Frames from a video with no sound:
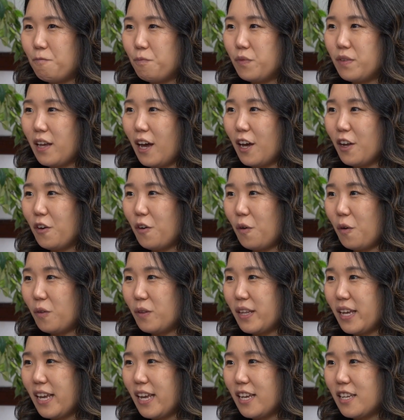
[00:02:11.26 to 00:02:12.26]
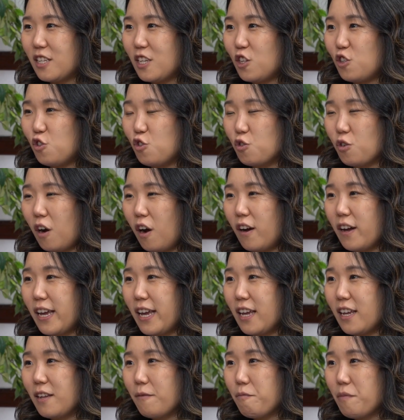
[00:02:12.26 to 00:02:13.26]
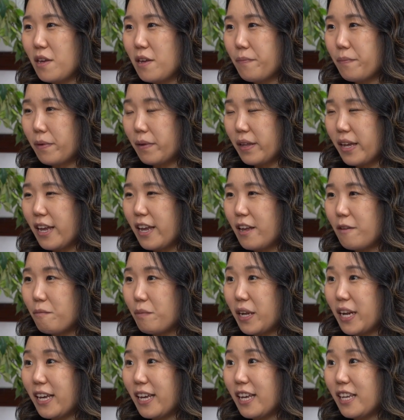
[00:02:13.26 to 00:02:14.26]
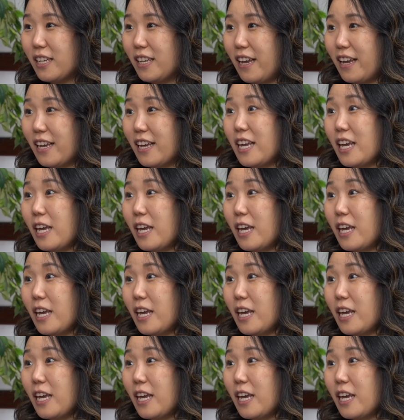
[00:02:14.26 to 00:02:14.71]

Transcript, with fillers: not only is it drawing people in, but it